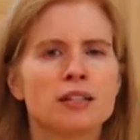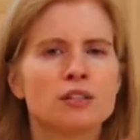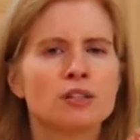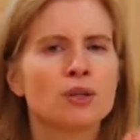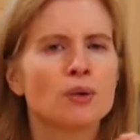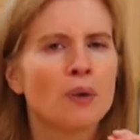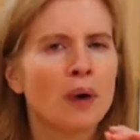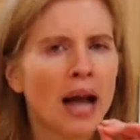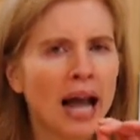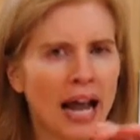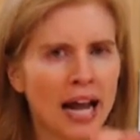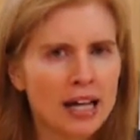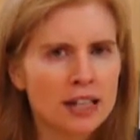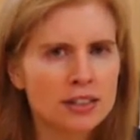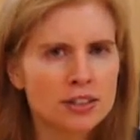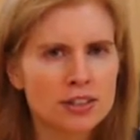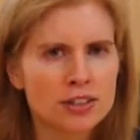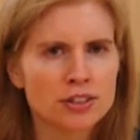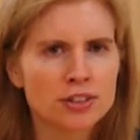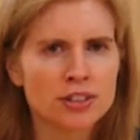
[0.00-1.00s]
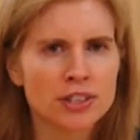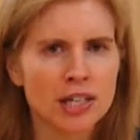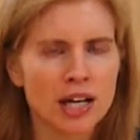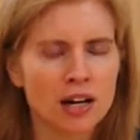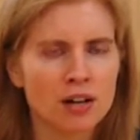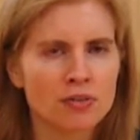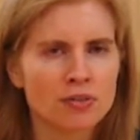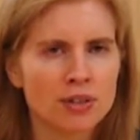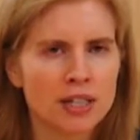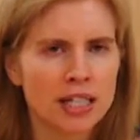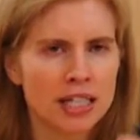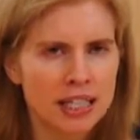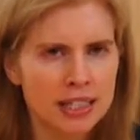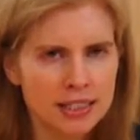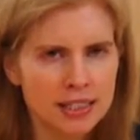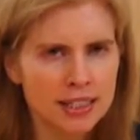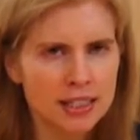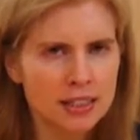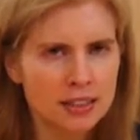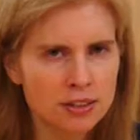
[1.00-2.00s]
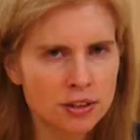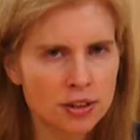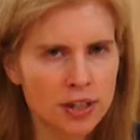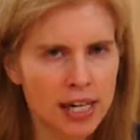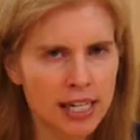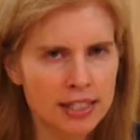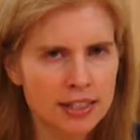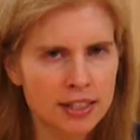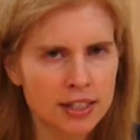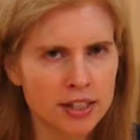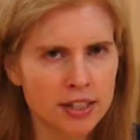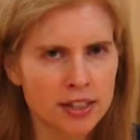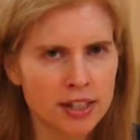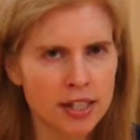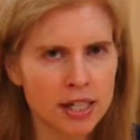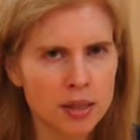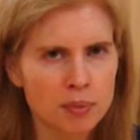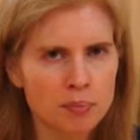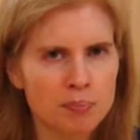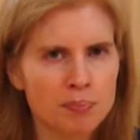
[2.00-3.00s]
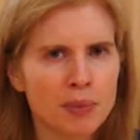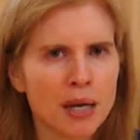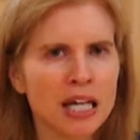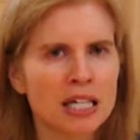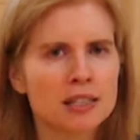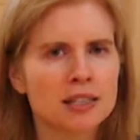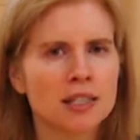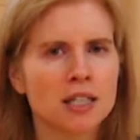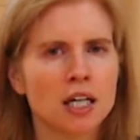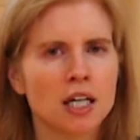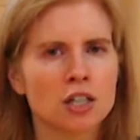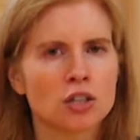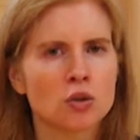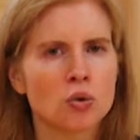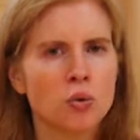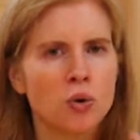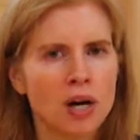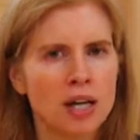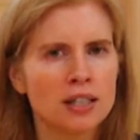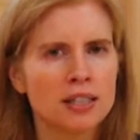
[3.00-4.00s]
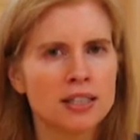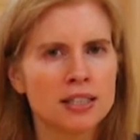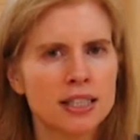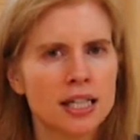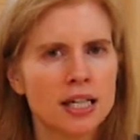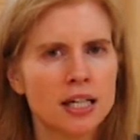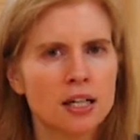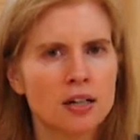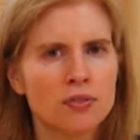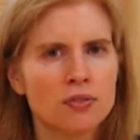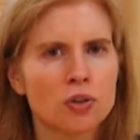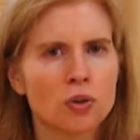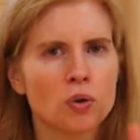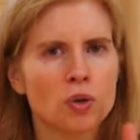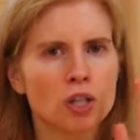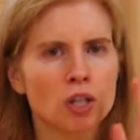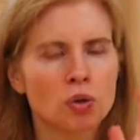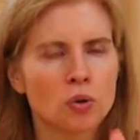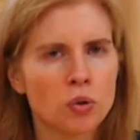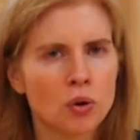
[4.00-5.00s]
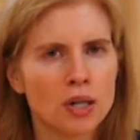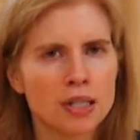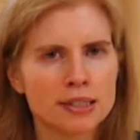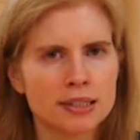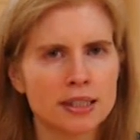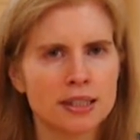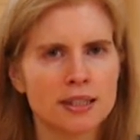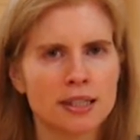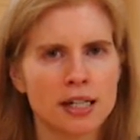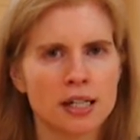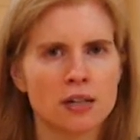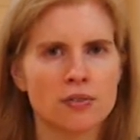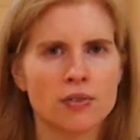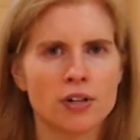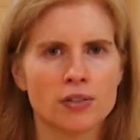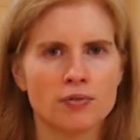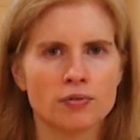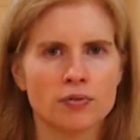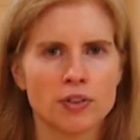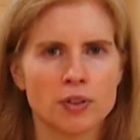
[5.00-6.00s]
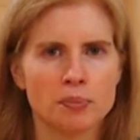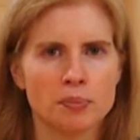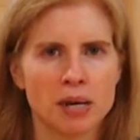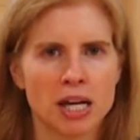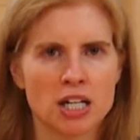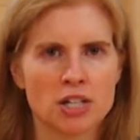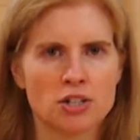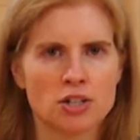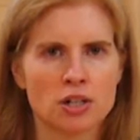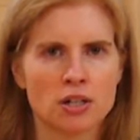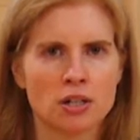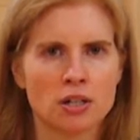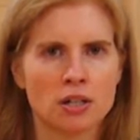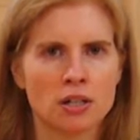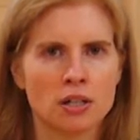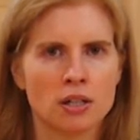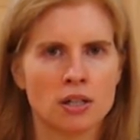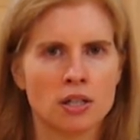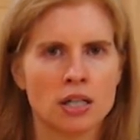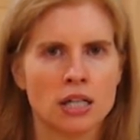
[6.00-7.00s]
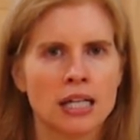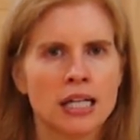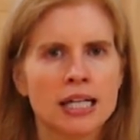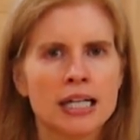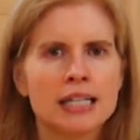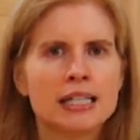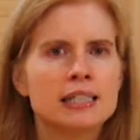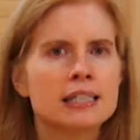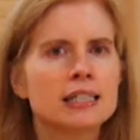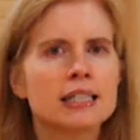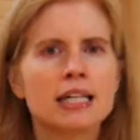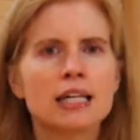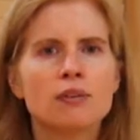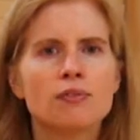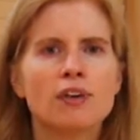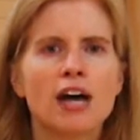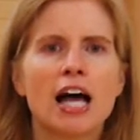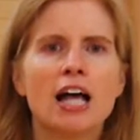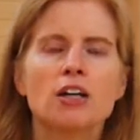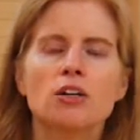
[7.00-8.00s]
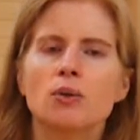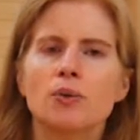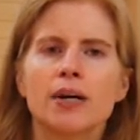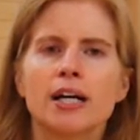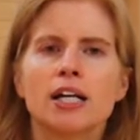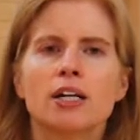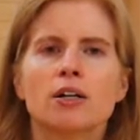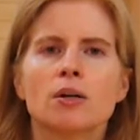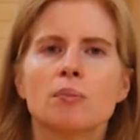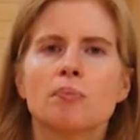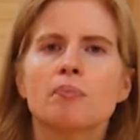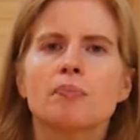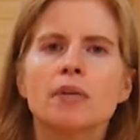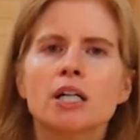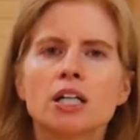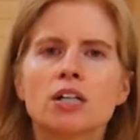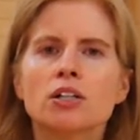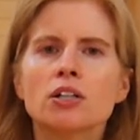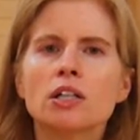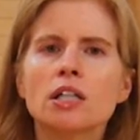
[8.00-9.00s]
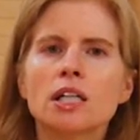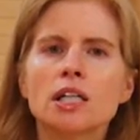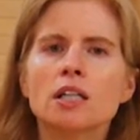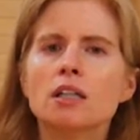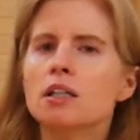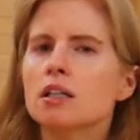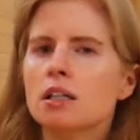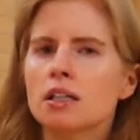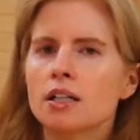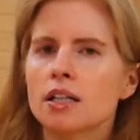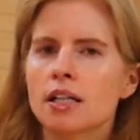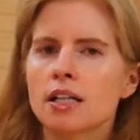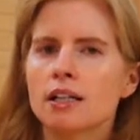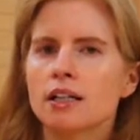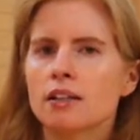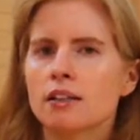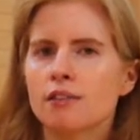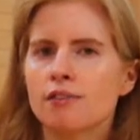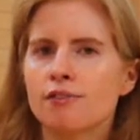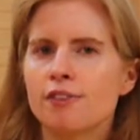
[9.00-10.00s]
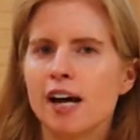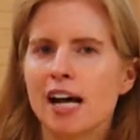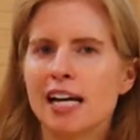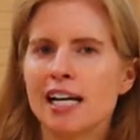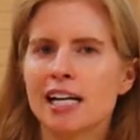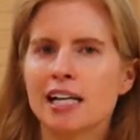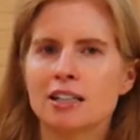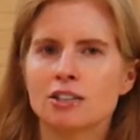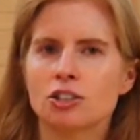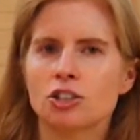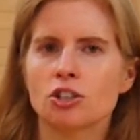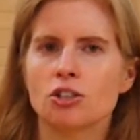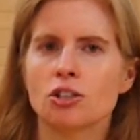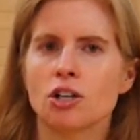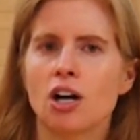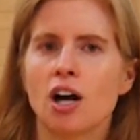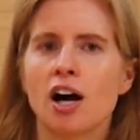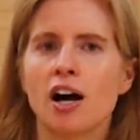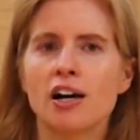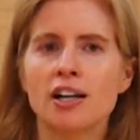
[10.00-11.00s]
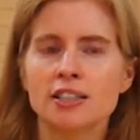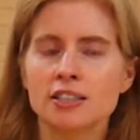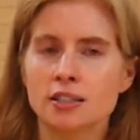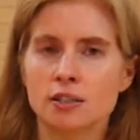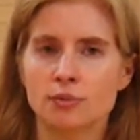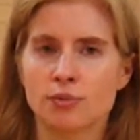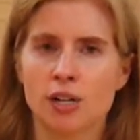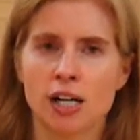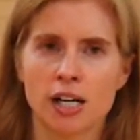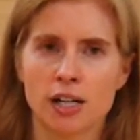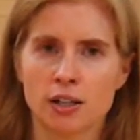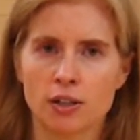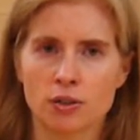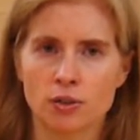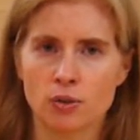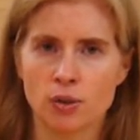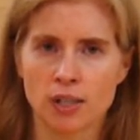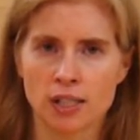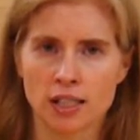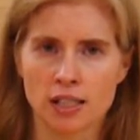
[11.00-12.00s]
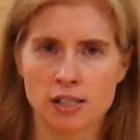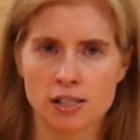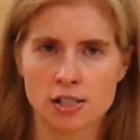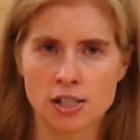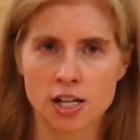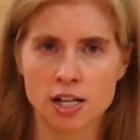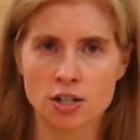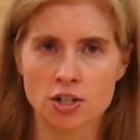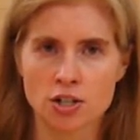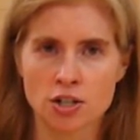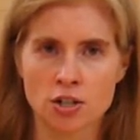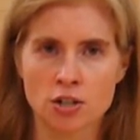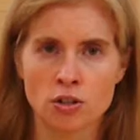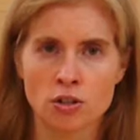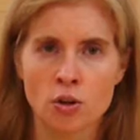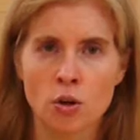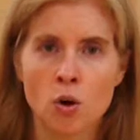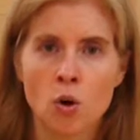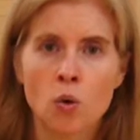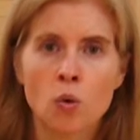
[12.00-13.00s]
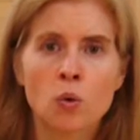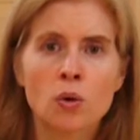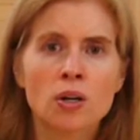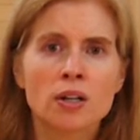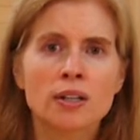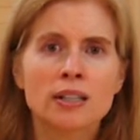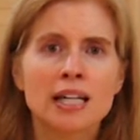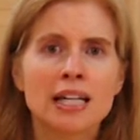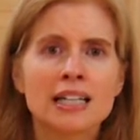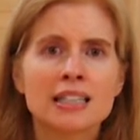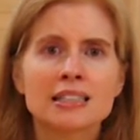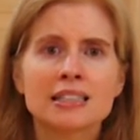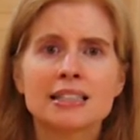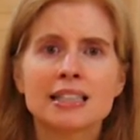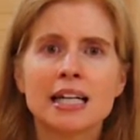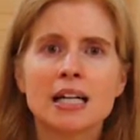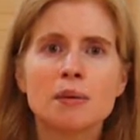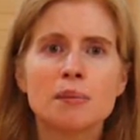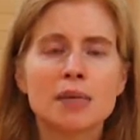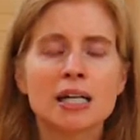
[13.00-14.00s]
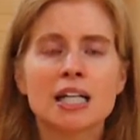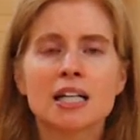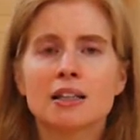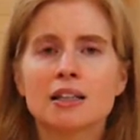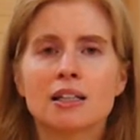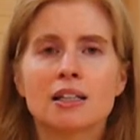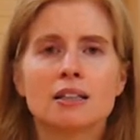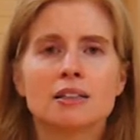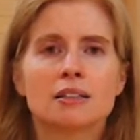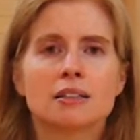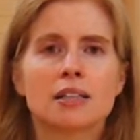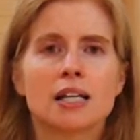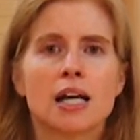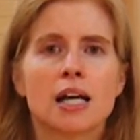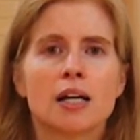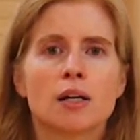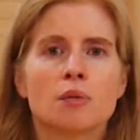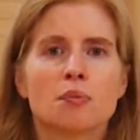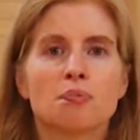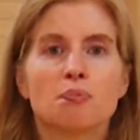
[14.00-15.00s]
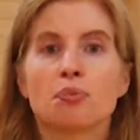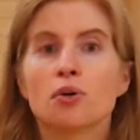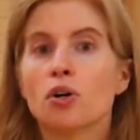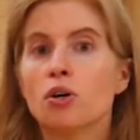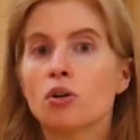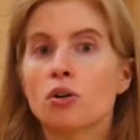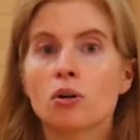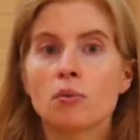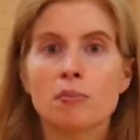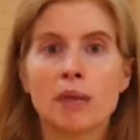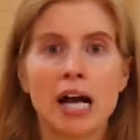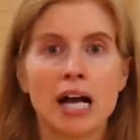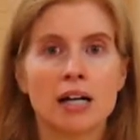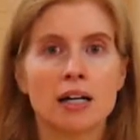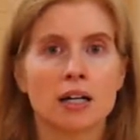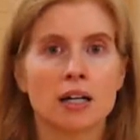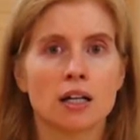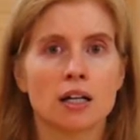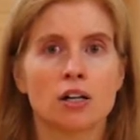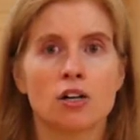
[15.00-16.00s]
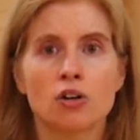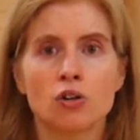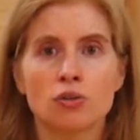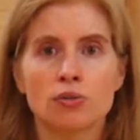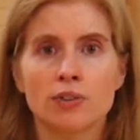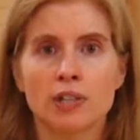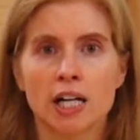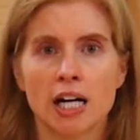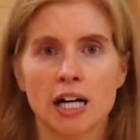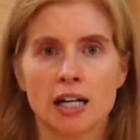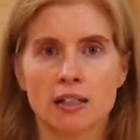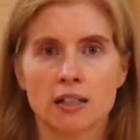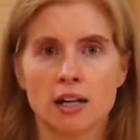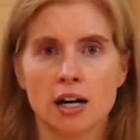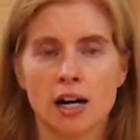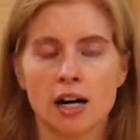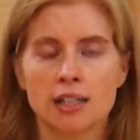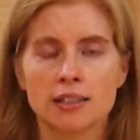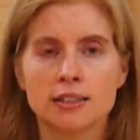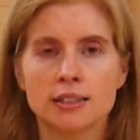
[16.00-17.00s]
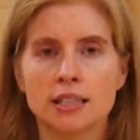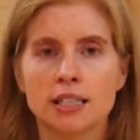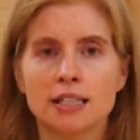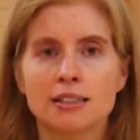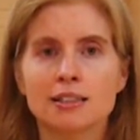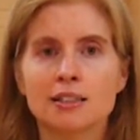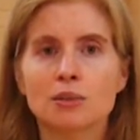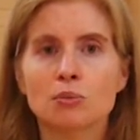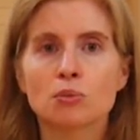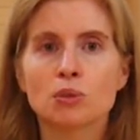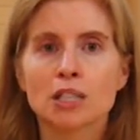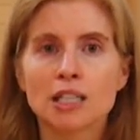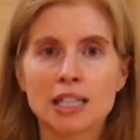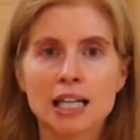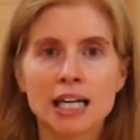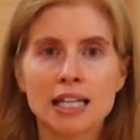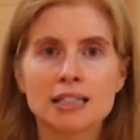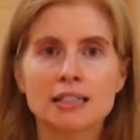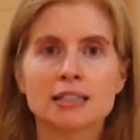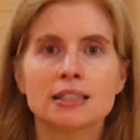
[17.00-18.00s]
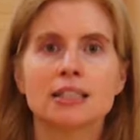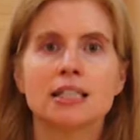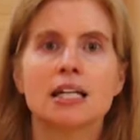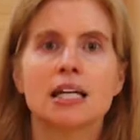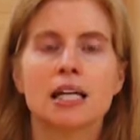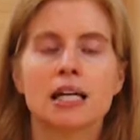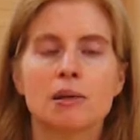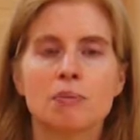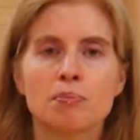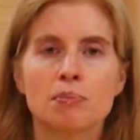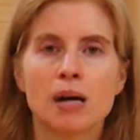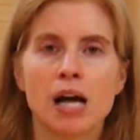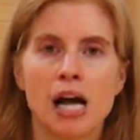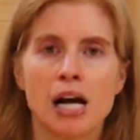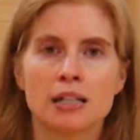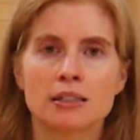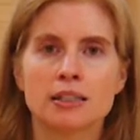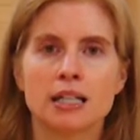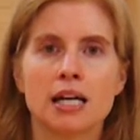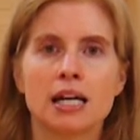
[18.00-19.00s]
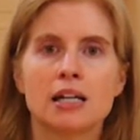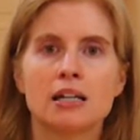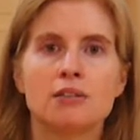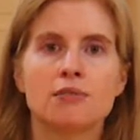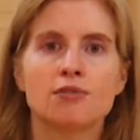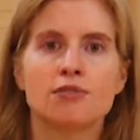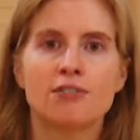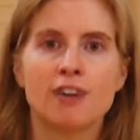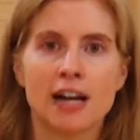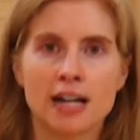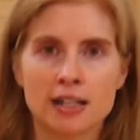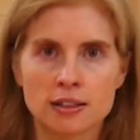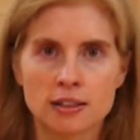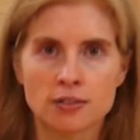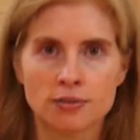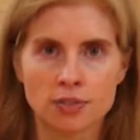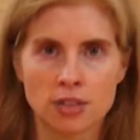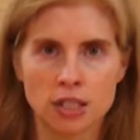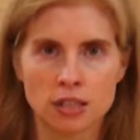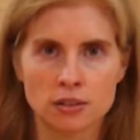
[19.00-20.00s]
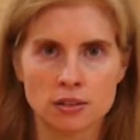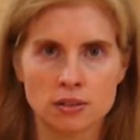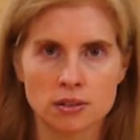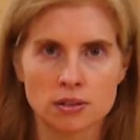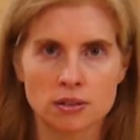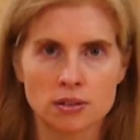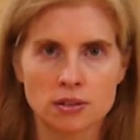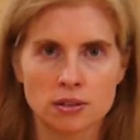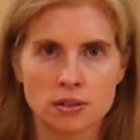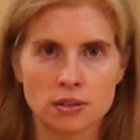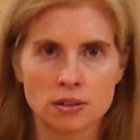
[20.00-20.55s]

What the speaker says: So ask yourself, is this criteria based on qualitative or quantitative information? Is the evaluator merely looking at the financial costs of running an organization, or are they examining things like programmatic and overhead costs as it relates to impact and effectiveness?